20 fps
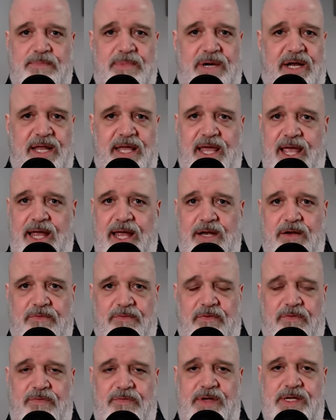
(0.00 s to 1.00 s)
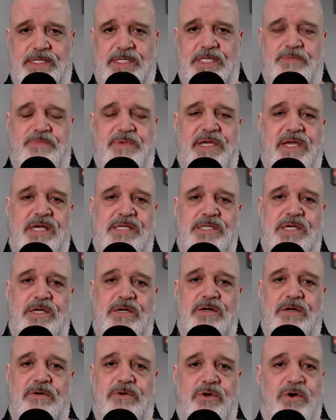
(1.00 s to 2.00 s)
money hand over fist is because
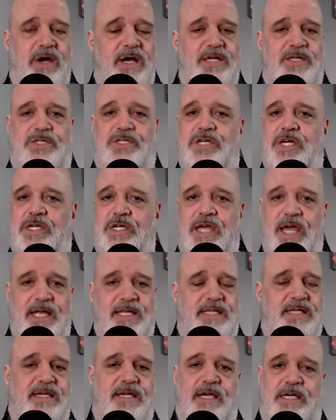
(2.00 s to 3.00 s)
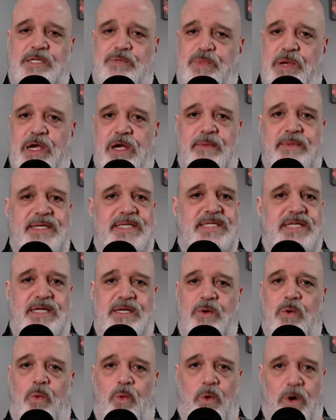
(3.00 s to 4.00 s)
your great gigantic experiment
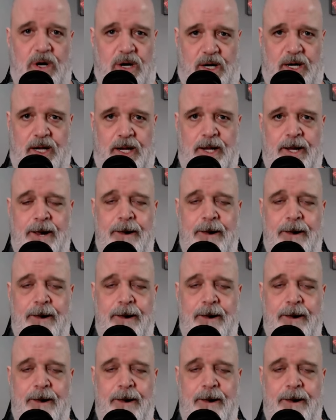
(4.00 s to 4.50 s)
didn't work.